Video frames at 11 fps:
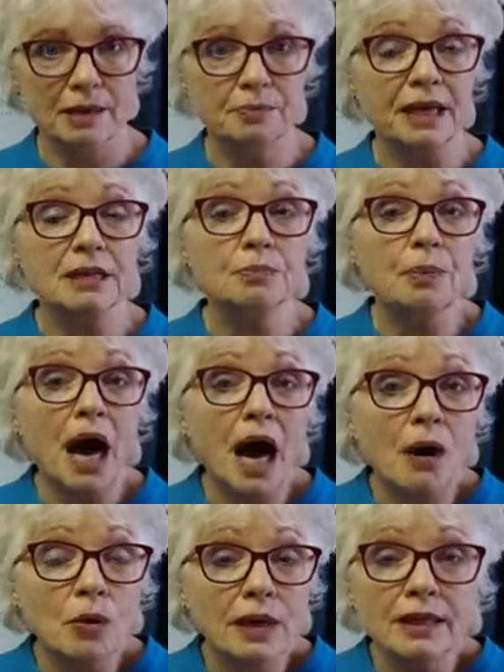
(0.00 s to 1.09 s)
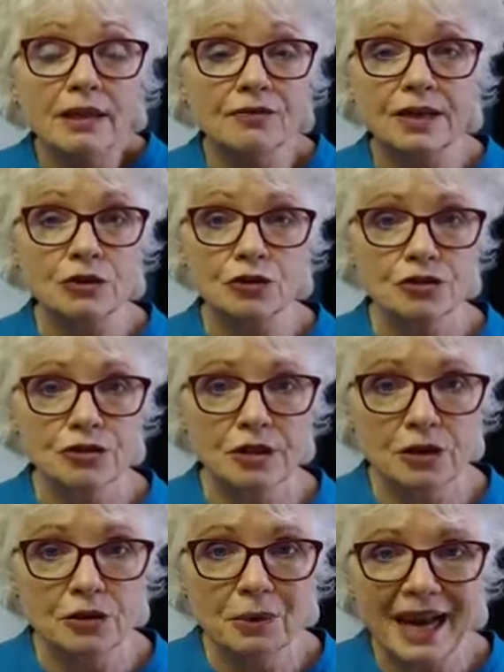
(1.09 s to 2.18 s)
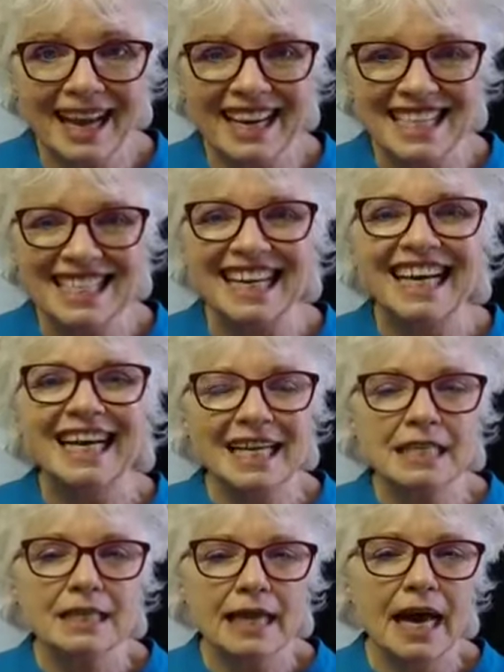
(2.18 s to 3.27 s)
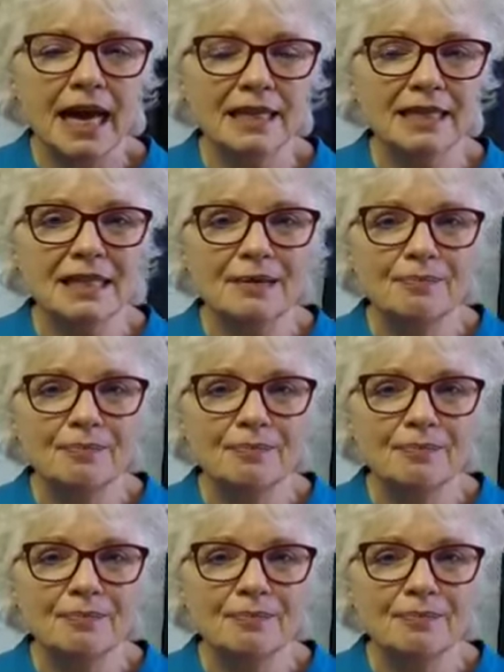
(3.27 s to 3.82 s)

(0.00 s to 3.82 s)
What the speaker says: Because one of the features of the New Age is that